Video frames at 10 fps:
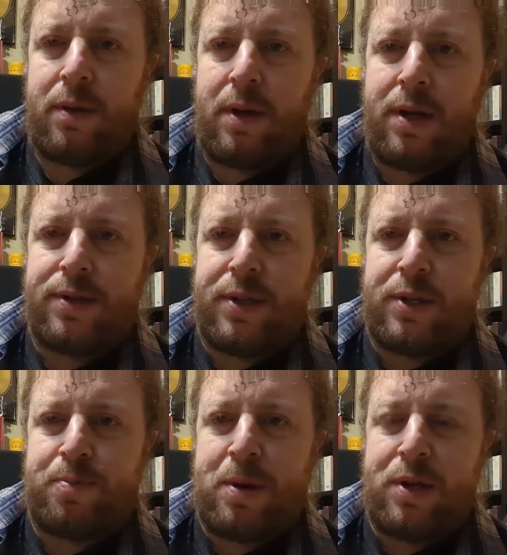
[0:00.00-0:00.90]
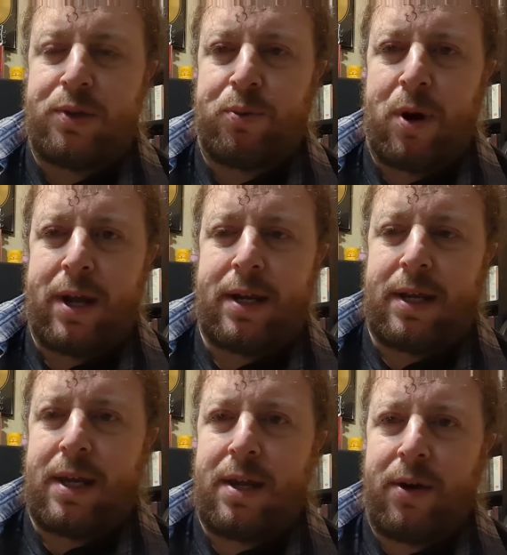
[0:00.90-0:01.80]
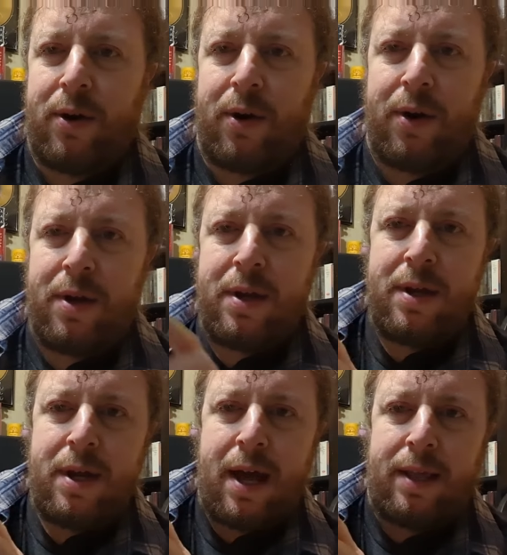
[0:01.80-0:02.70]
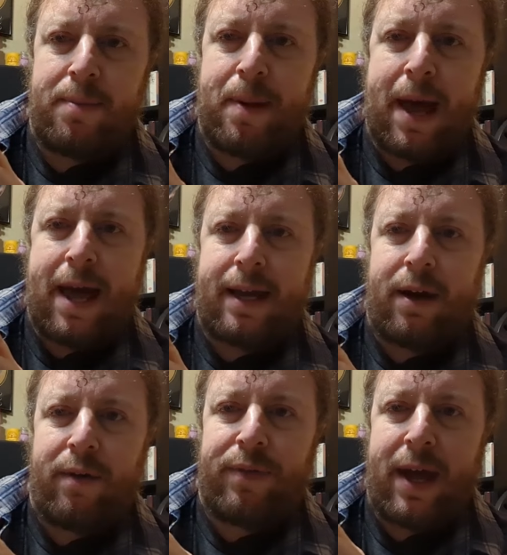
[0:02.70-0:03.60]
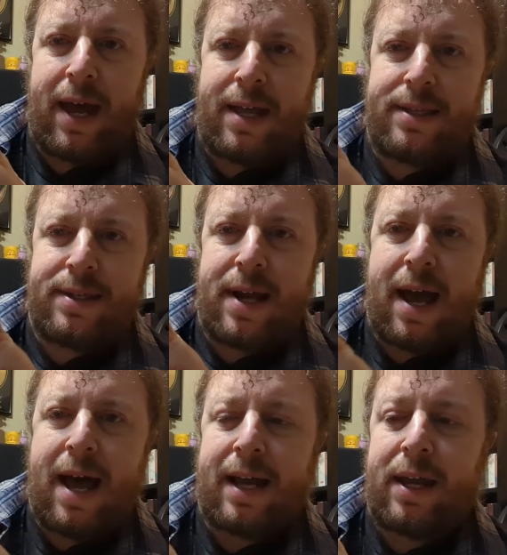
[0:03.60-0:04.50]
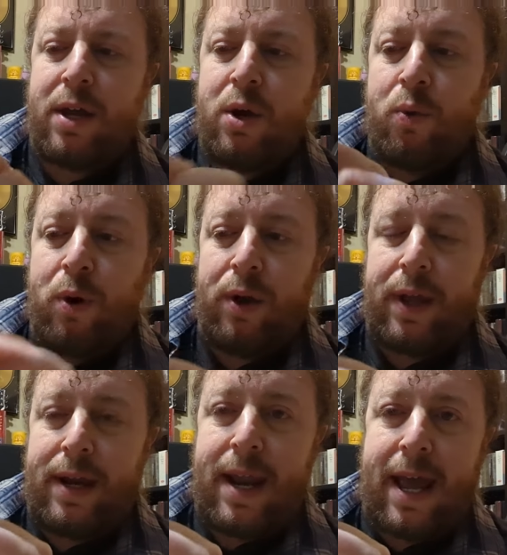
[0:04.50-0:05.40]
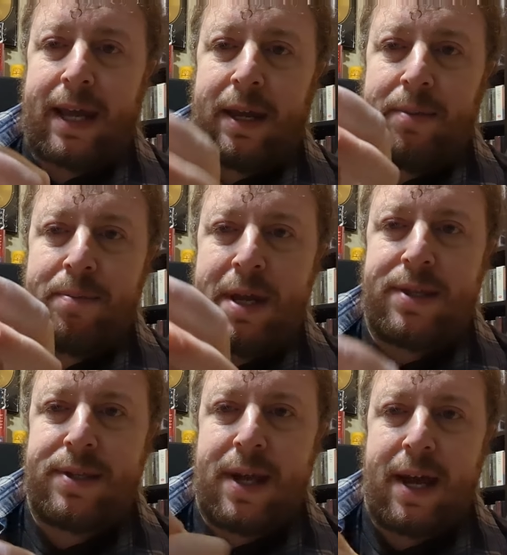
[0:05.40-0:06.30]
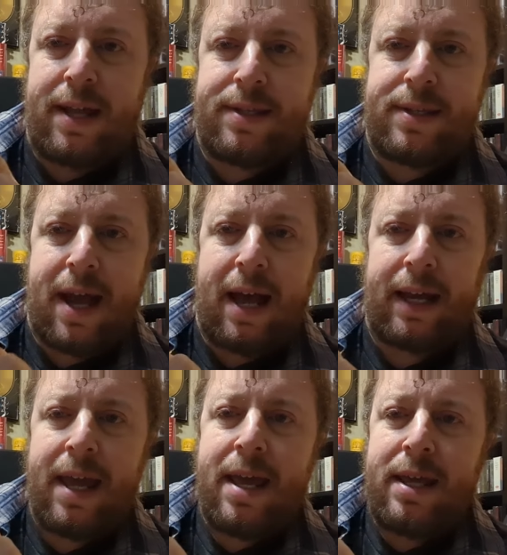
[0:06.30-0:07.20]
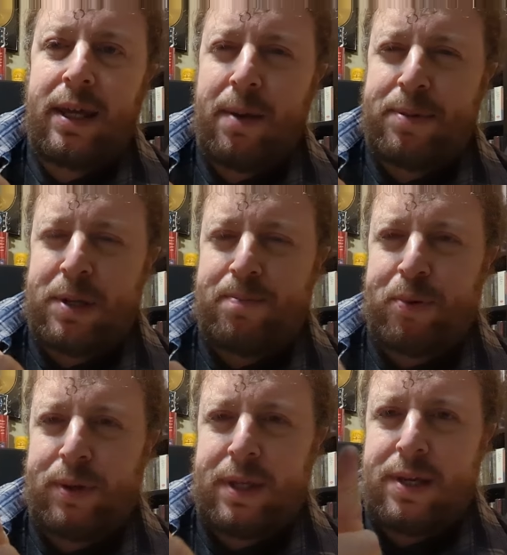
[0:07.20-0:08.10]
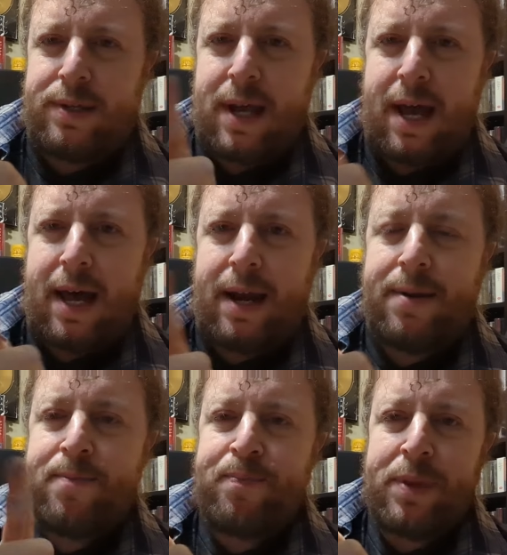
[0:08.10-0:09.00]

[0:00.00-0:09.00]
is this piece right here on the back of the headstock where the neck meets the headstock. Gibson put these on